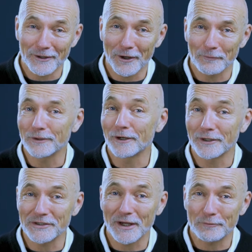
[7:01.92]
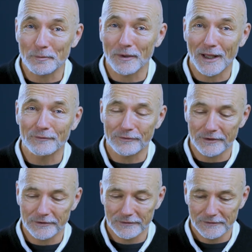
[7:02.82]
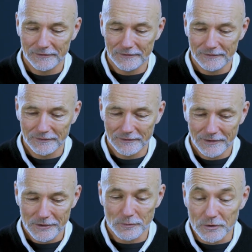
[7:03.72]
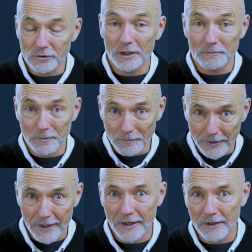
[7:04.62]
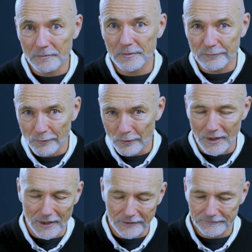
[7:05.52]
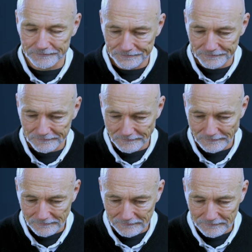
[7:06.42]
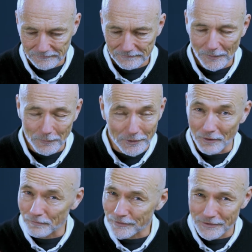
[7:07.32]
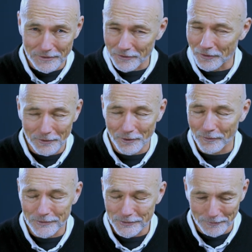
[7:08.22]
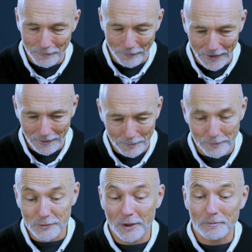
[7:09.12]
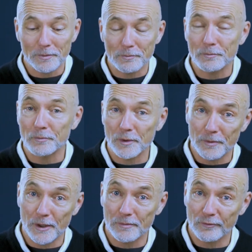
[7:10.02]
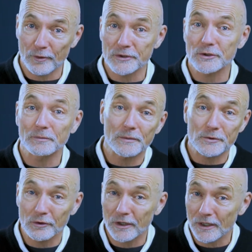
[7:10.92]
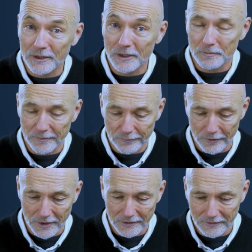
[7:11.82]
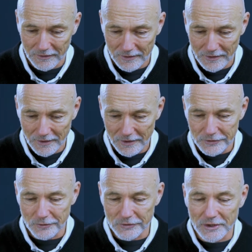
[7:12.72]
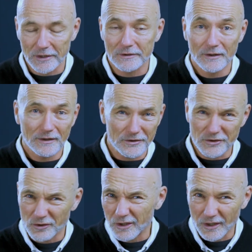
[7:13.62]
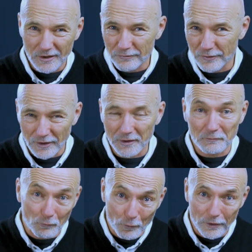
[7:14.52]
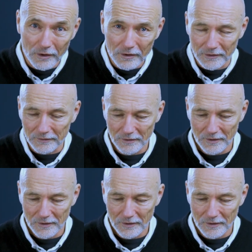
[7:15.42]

on we learned you have to plan for it. So we try and prepare beforehand. We don't always do it well, but we try and prepare beforehand, sometimes cooking a dinner beforehand, so as that, because cooking can feel like work, and